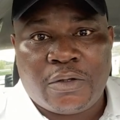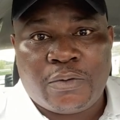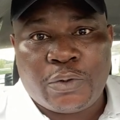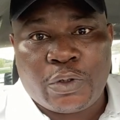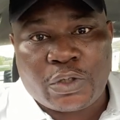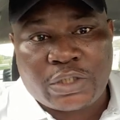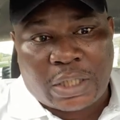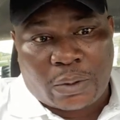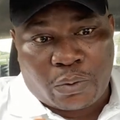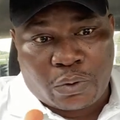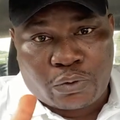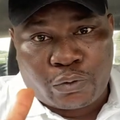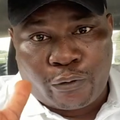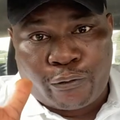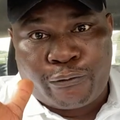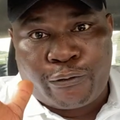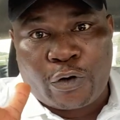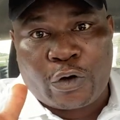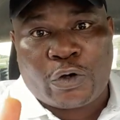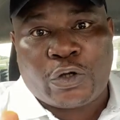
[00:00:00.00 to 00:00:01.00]
because I want to
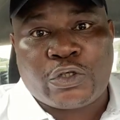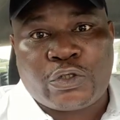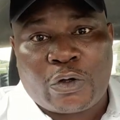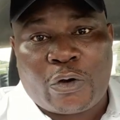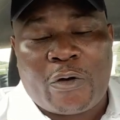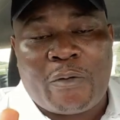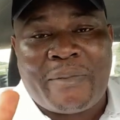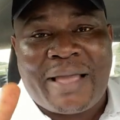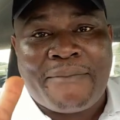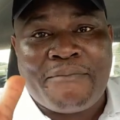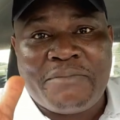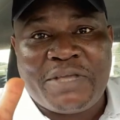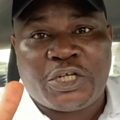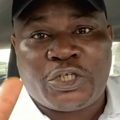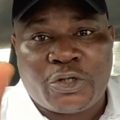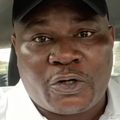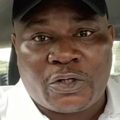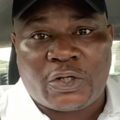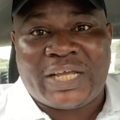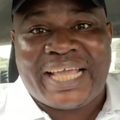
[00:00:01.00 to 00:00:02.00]
focus on my
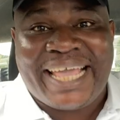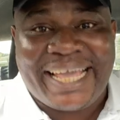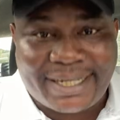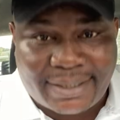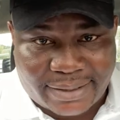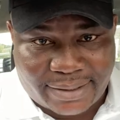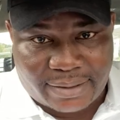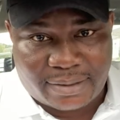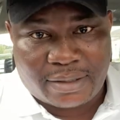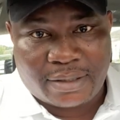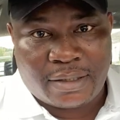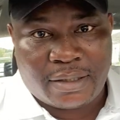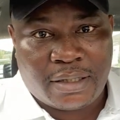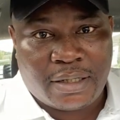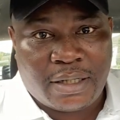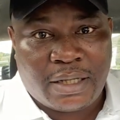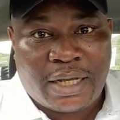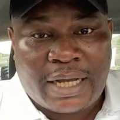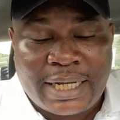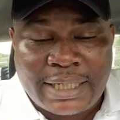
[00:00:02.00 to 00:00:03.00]
mission on earth.
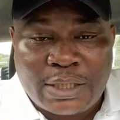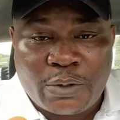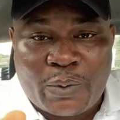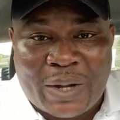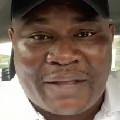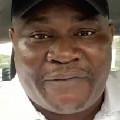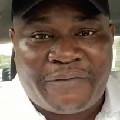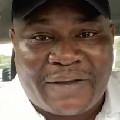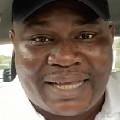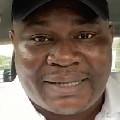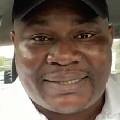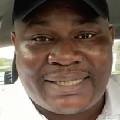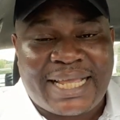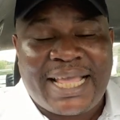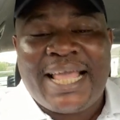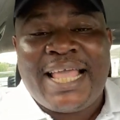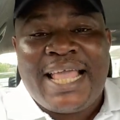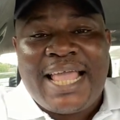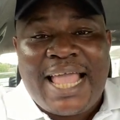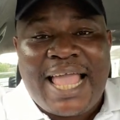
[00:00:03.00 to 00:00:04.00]
And the wife has said,
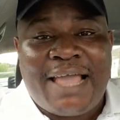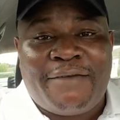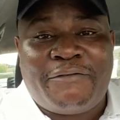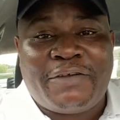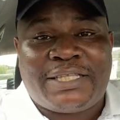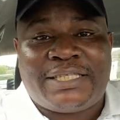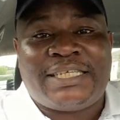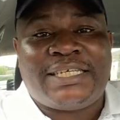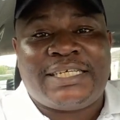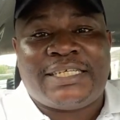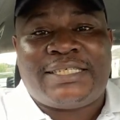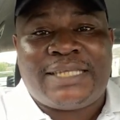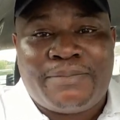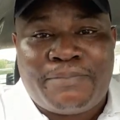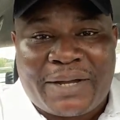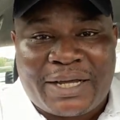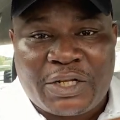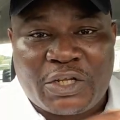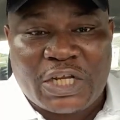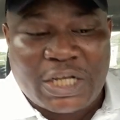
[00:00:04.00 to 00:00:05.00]
everything is
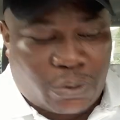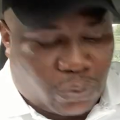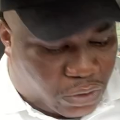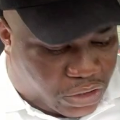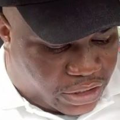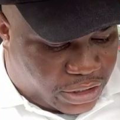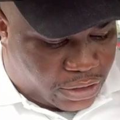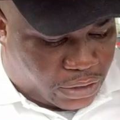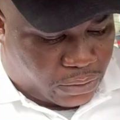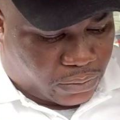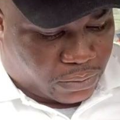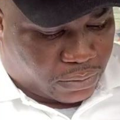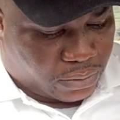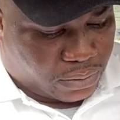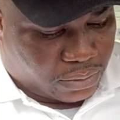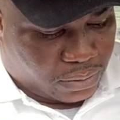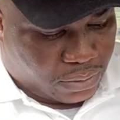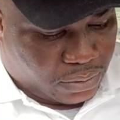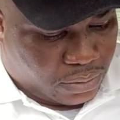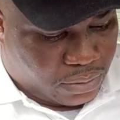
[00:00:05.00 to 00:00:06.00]
about negotiation.
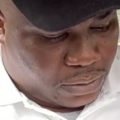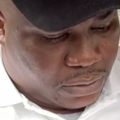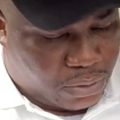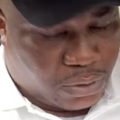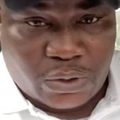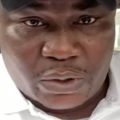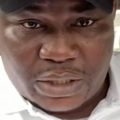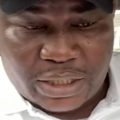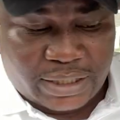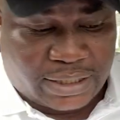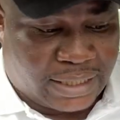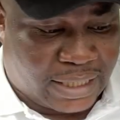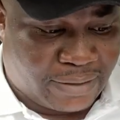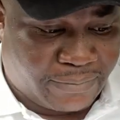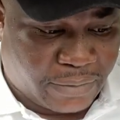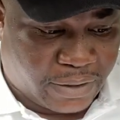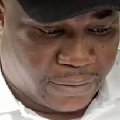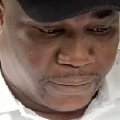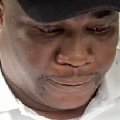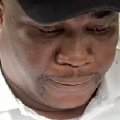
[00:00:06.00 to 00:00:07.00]
Do you
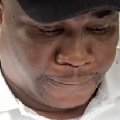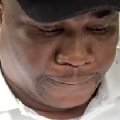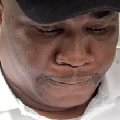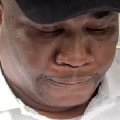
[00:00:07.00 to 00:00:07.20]
understand me?